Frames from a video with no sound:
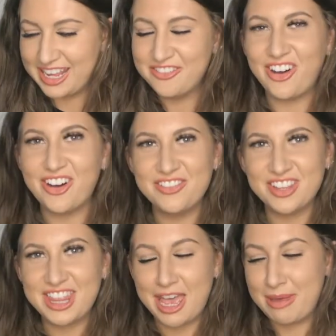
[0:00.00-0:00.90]
neither
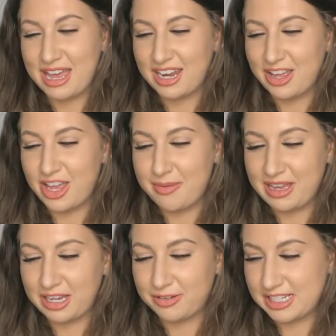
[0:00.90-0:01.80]
of them um,
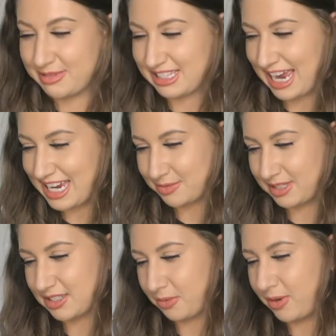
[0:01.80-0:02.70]
Christmas cash
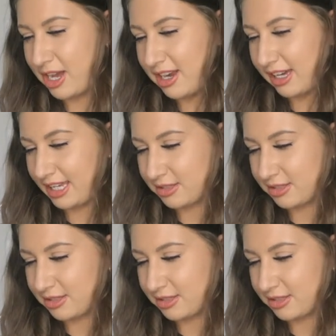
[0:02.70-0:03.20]
ones were lucky.